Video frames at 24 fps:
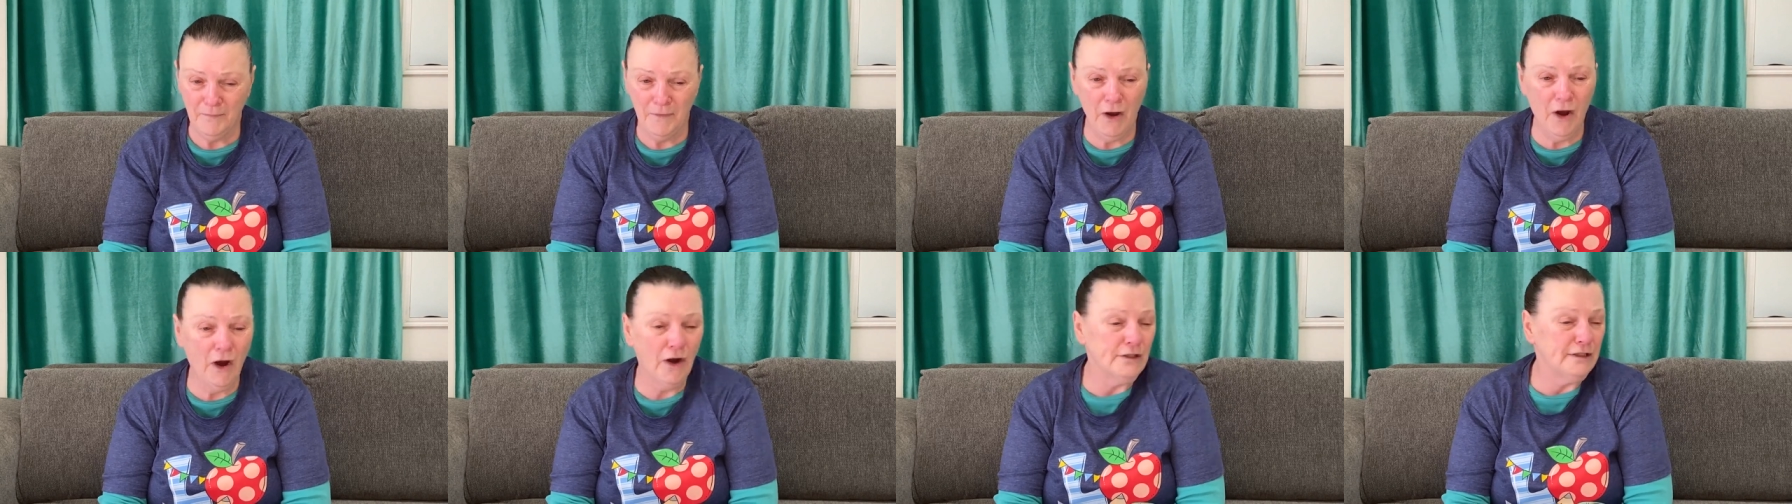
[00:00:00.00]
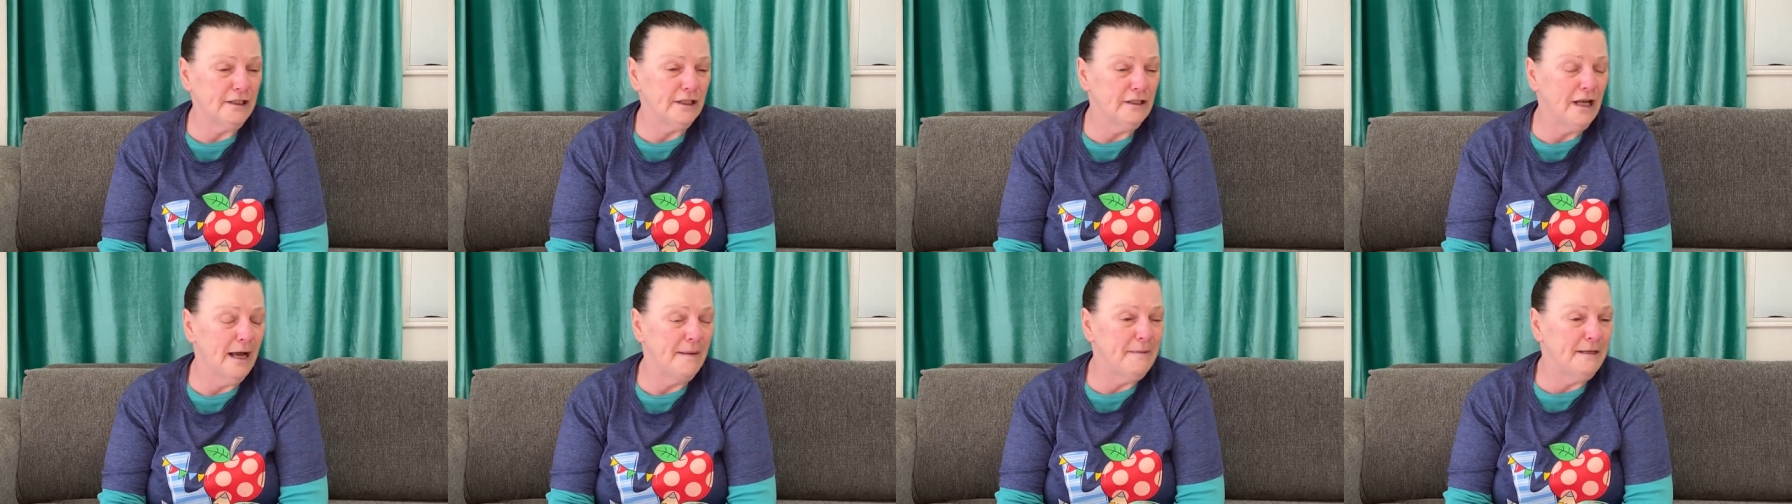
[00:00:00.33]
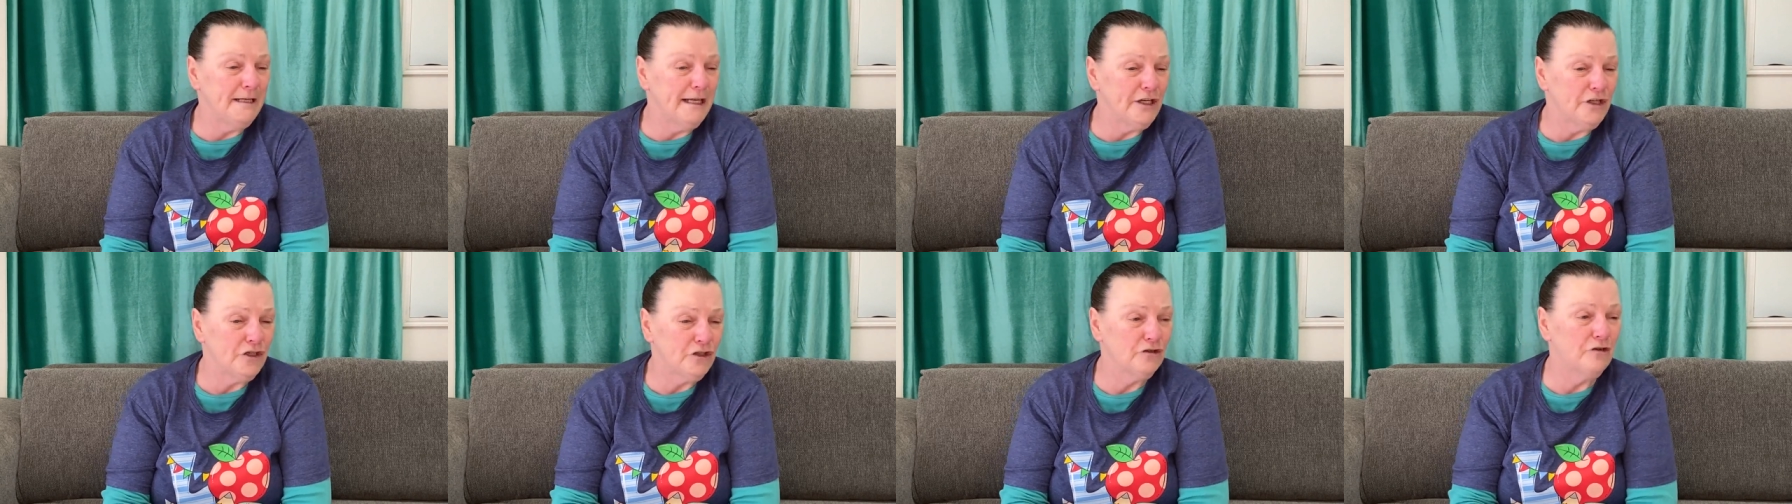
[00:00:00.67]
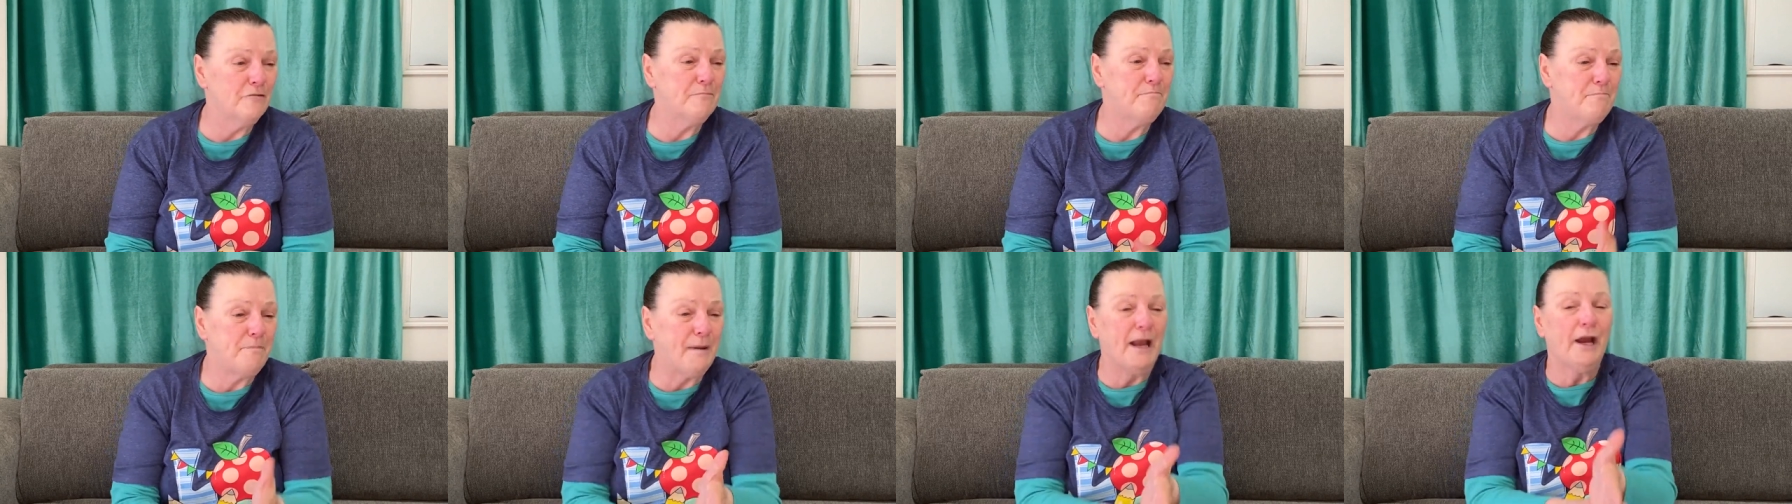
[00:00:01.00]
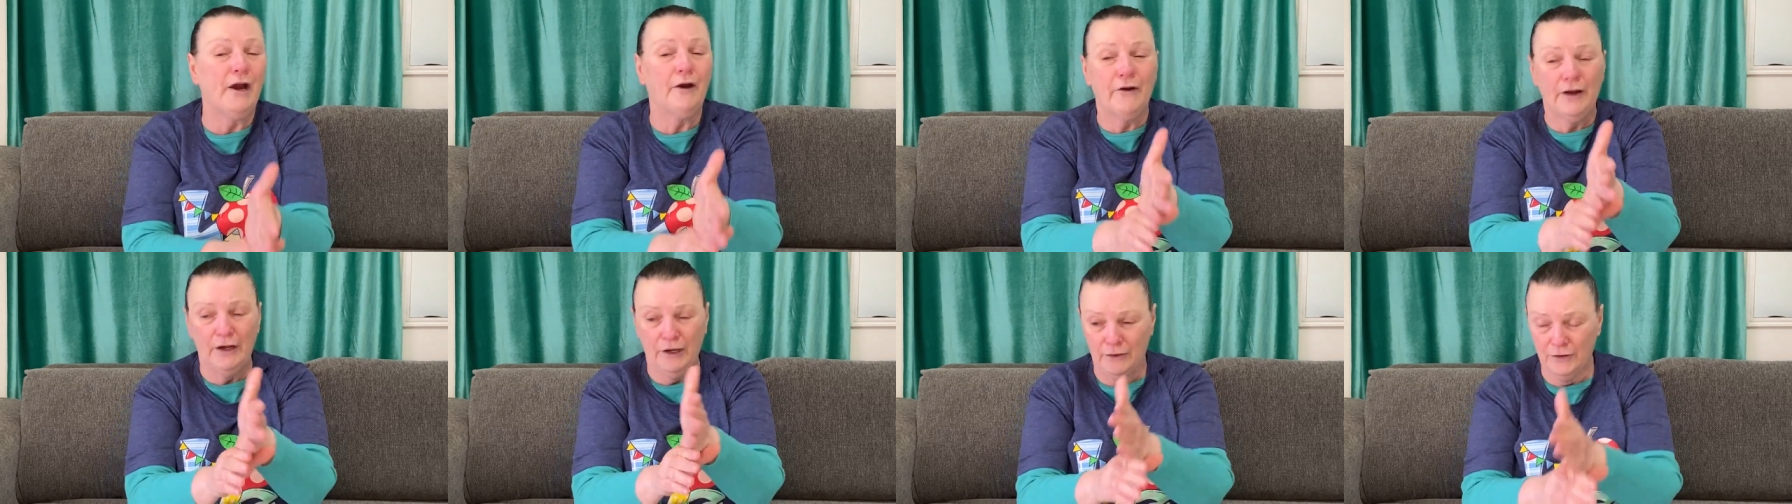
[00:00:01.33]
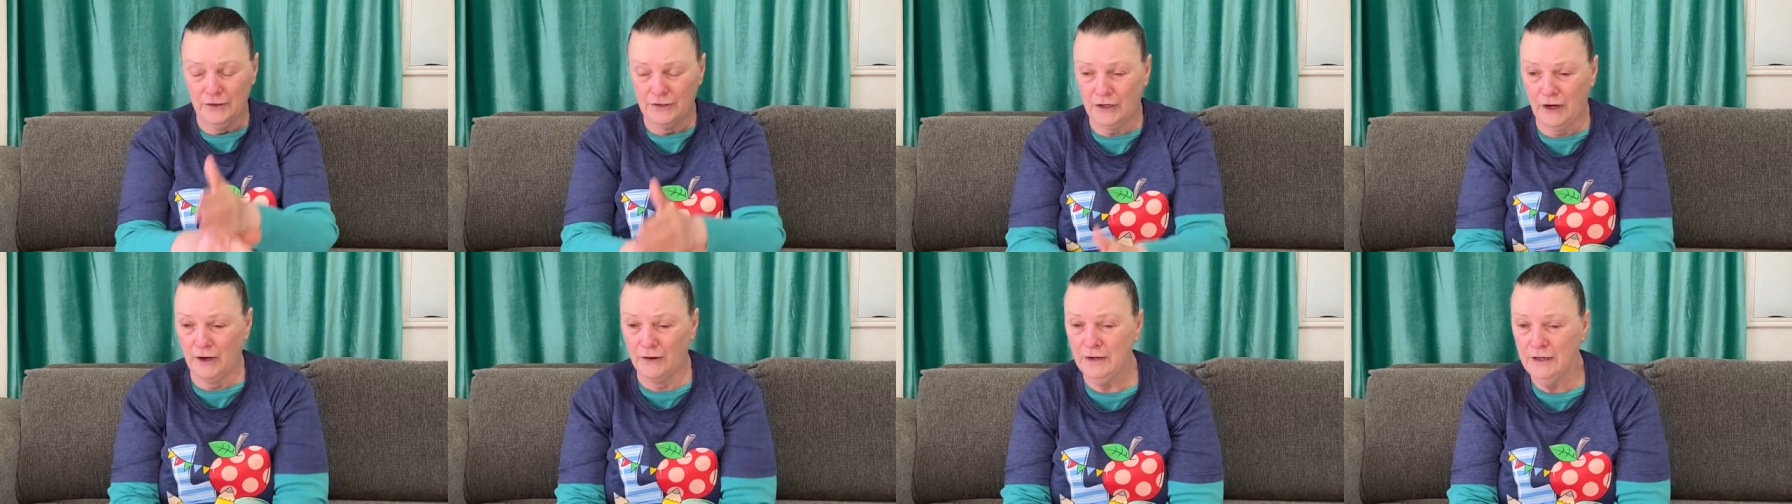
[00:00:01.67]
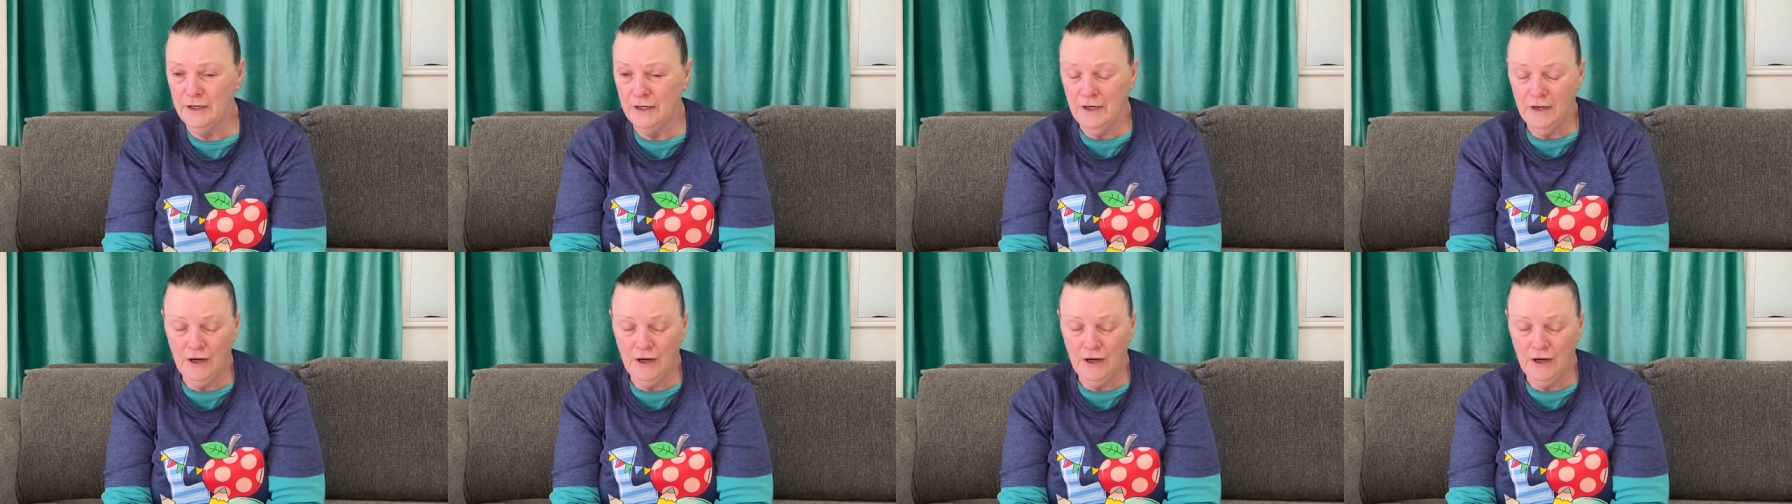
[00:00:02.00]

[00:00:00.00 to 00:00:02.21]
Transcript: Our denominational barriers, our,